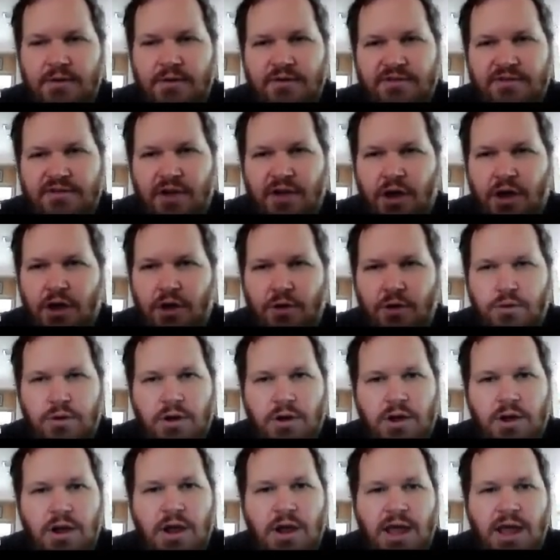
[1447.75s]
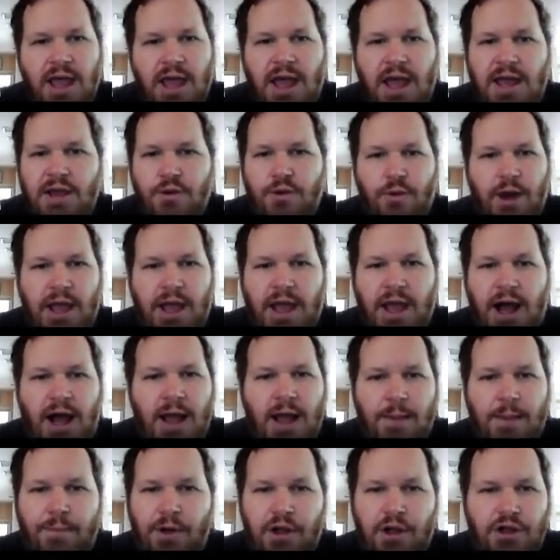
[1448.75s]
So anyway, I
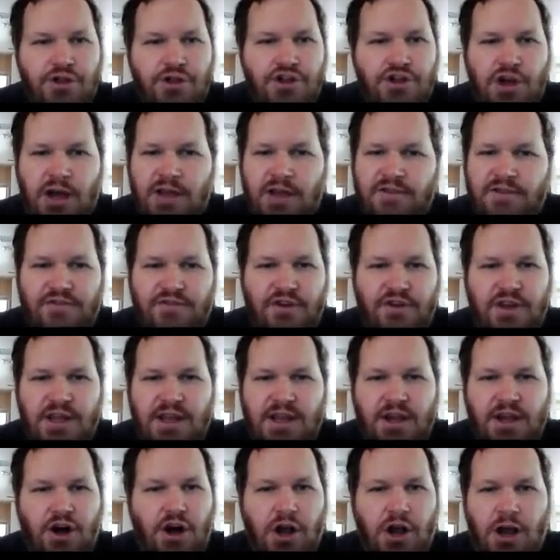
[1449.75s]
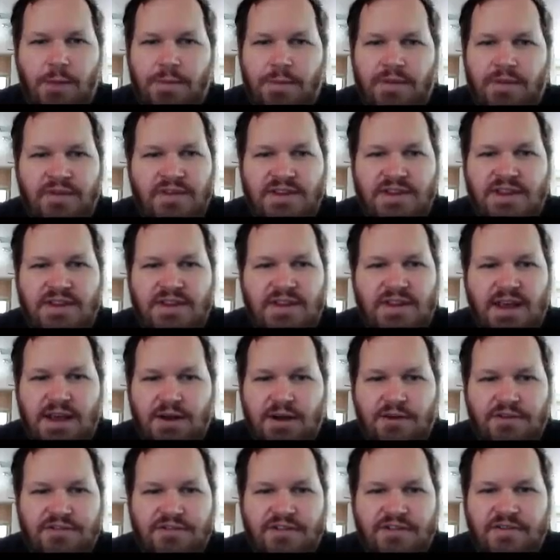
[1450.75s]
apologize for getting hung up in the
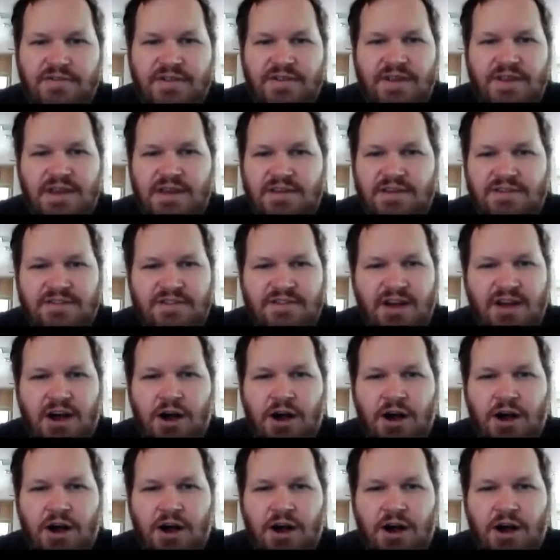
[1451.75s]
details of these